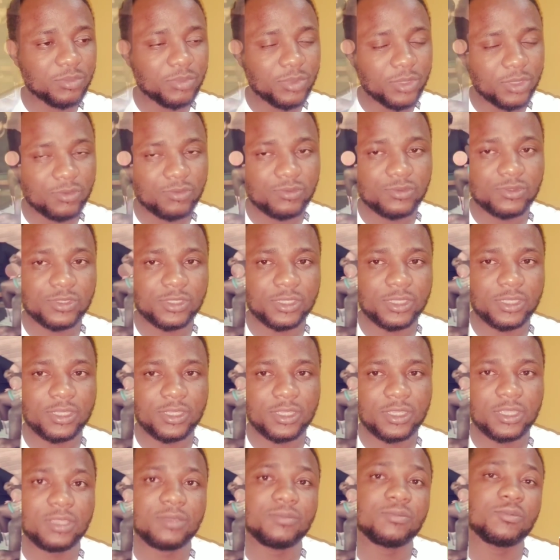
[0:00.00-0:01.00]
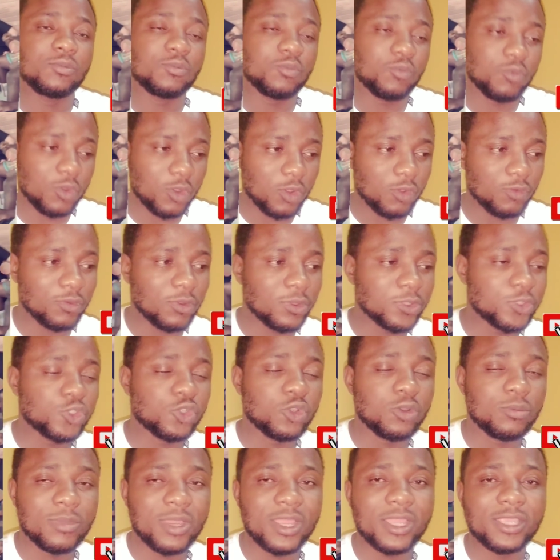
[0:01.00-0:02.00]
Peruzzi.
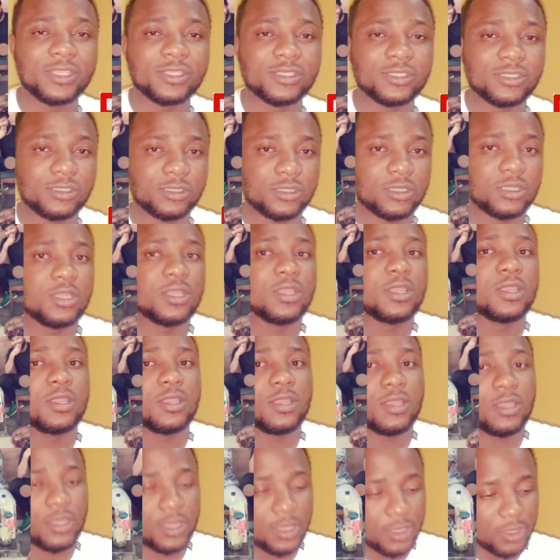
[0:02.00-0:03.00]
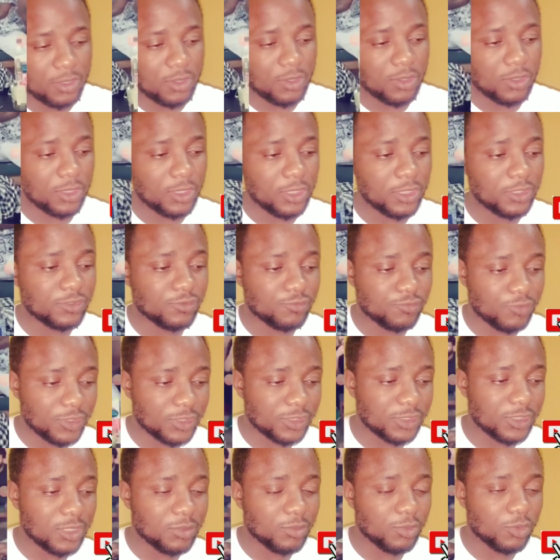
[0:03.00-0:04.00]
Chioma is
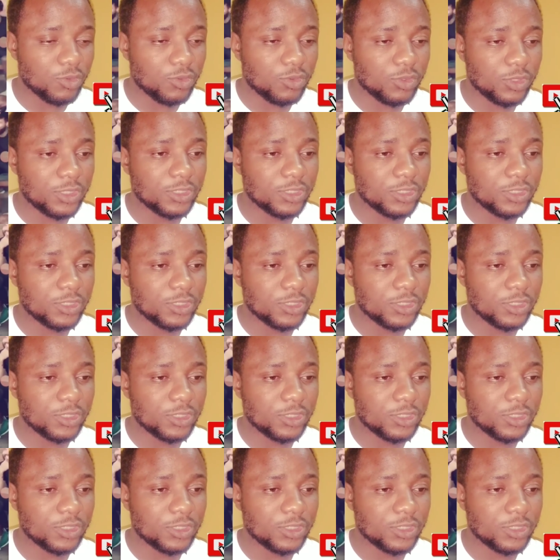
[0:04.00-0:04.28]
reasonable,